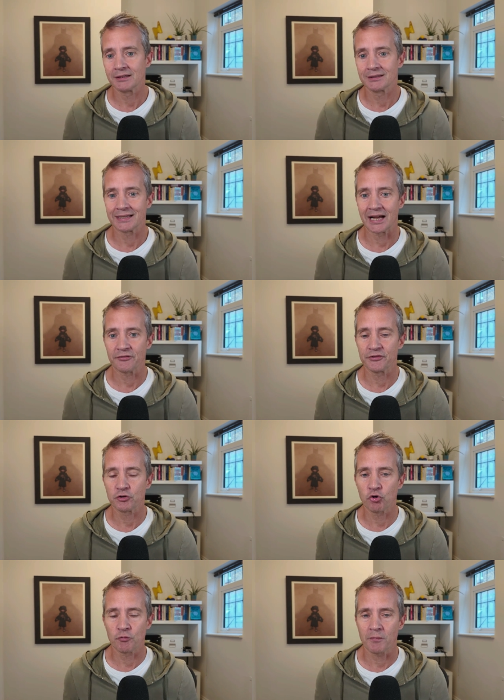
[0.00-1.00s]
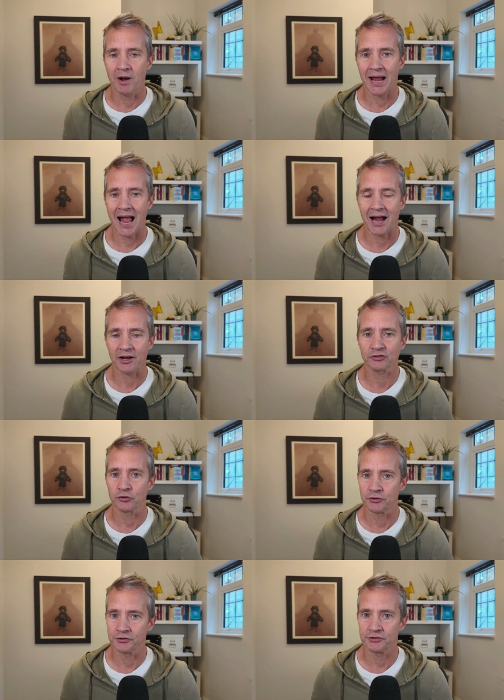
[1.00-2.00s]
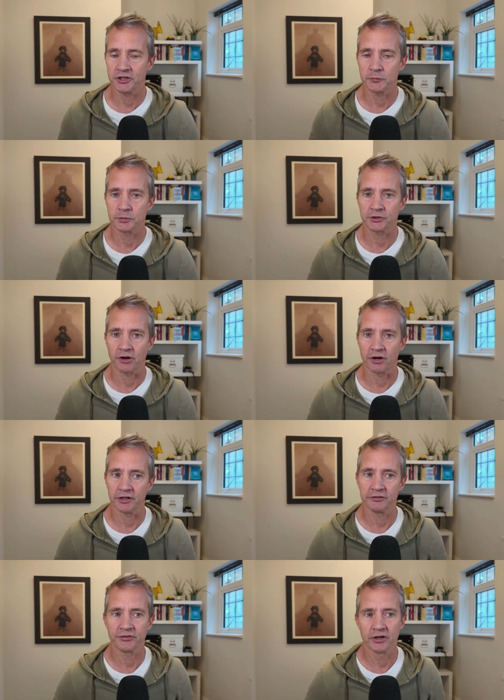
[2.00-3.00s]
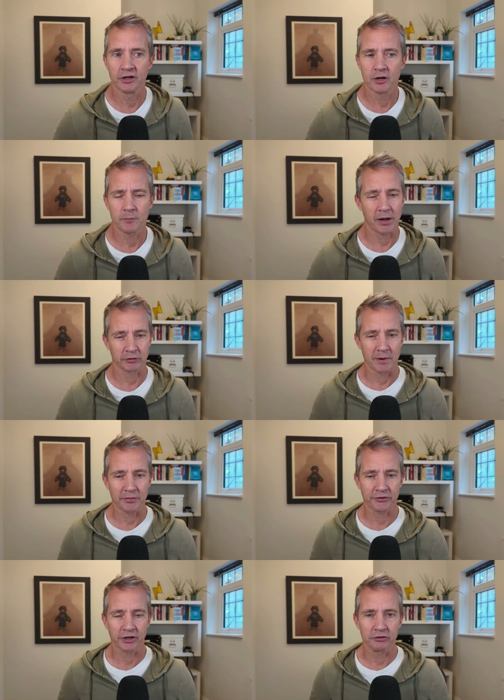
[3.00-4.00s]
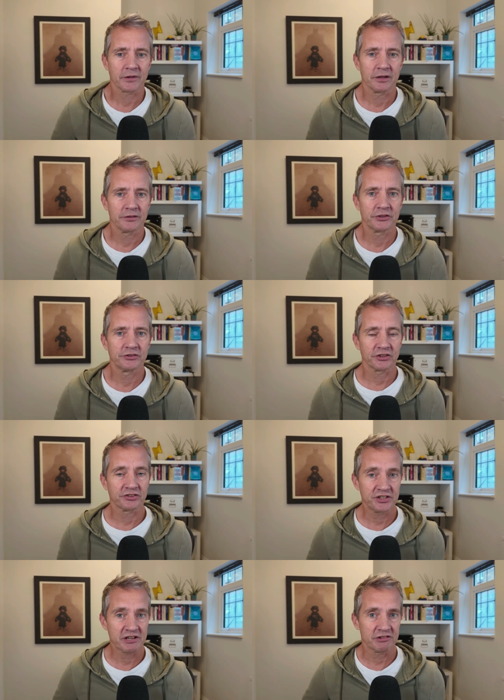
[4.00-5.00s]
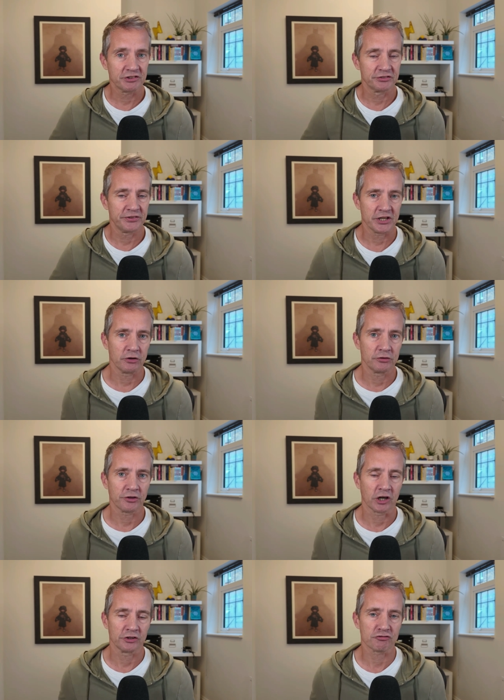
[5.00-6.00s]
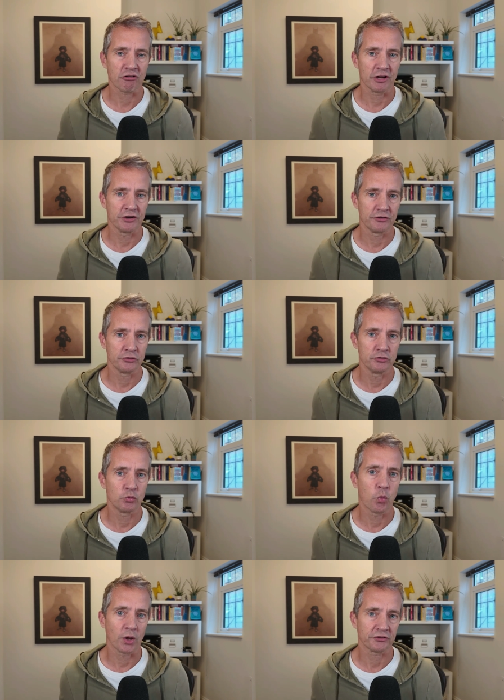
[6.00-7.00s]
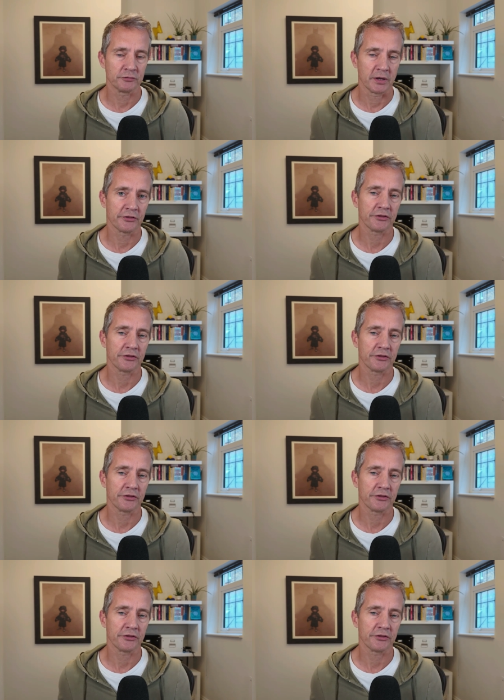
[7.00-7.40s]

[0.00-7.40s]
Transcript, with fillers: Now, if you caught my Axon deep dive about a month ago, this is a series of videos that I'm going to try and do once a month.